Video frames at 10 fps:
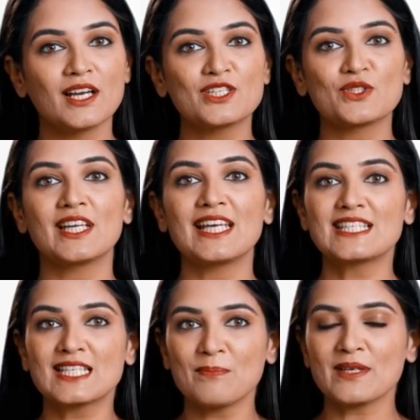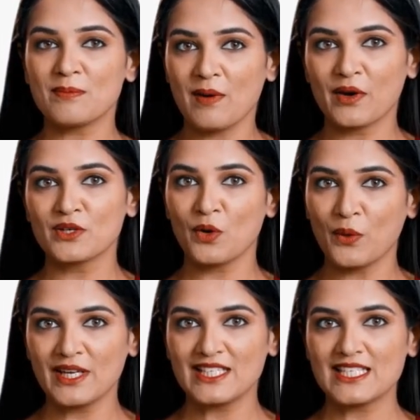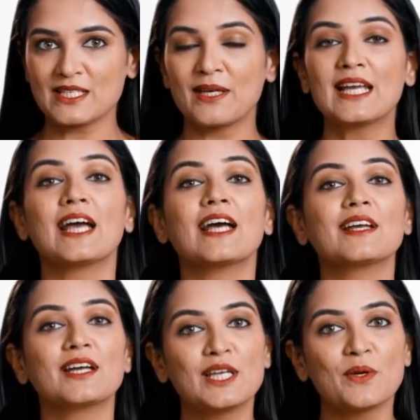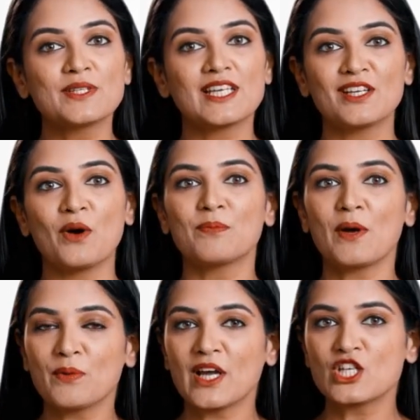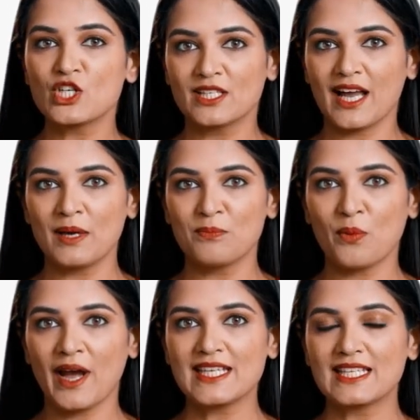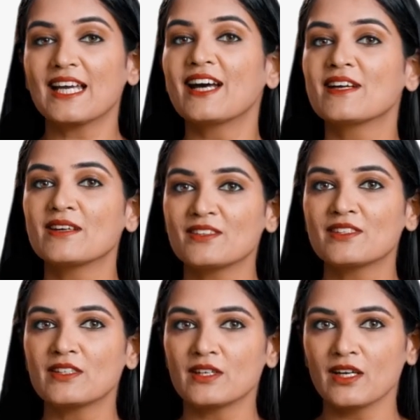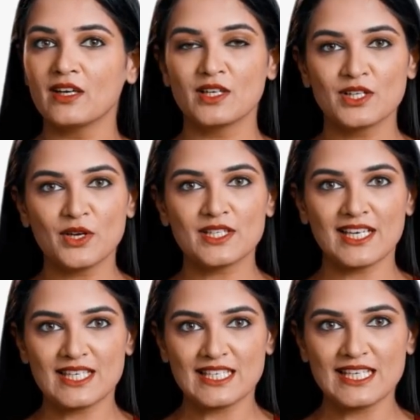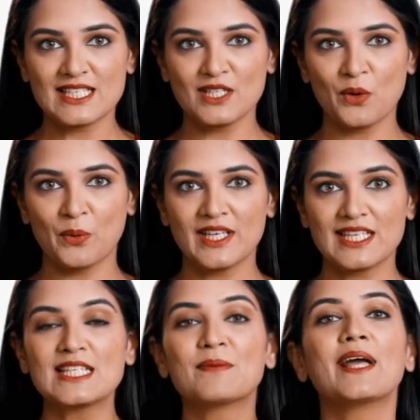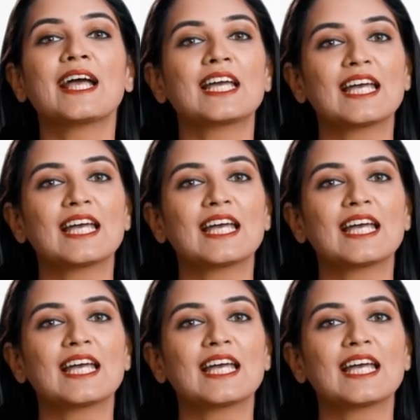Today's tip is about OET speaking, using your preparation time wisely. Your success in OET speaking